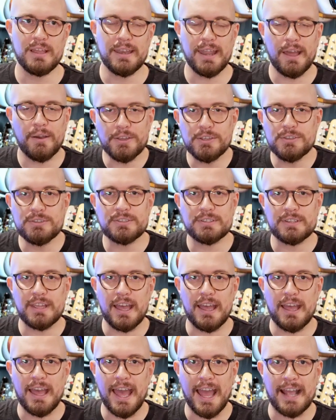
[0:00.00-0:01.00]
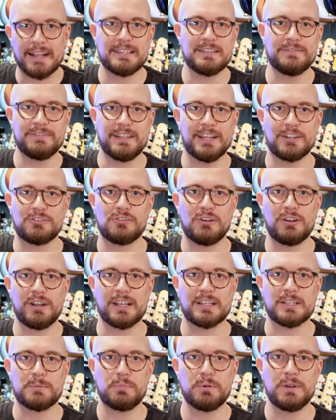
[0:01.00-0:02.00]
Now I used active
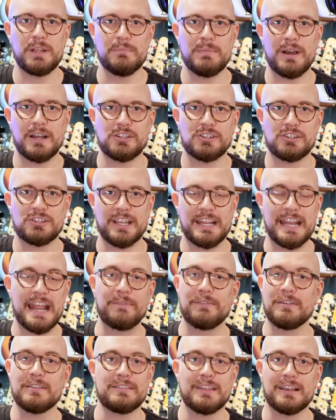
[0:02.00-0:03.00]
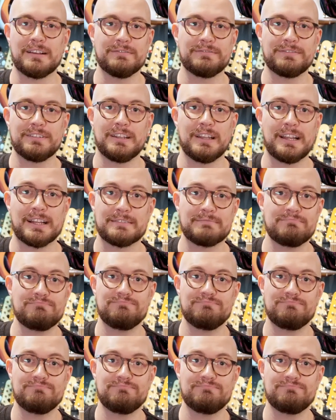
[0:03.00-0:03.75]
electronics pretty much in everything for